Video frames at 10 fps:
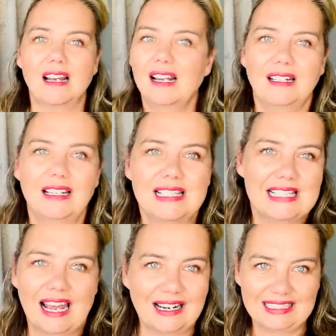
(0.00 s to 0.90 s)

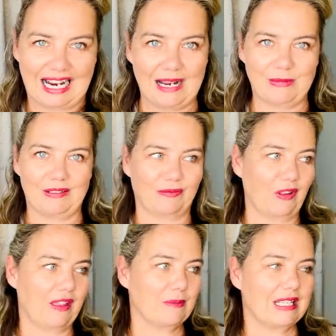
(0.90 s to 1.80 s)
not uncommon
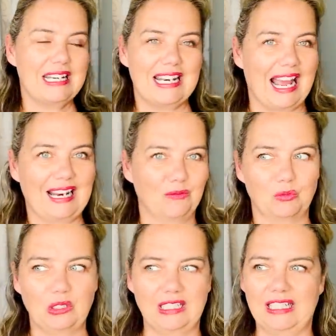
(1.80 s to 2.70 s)
for them to not
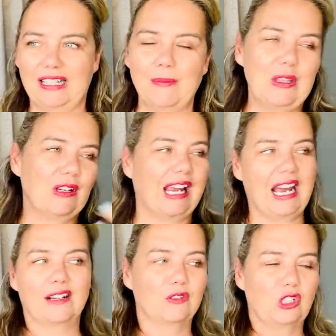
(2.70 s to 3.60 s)
really, I mean, they're kind of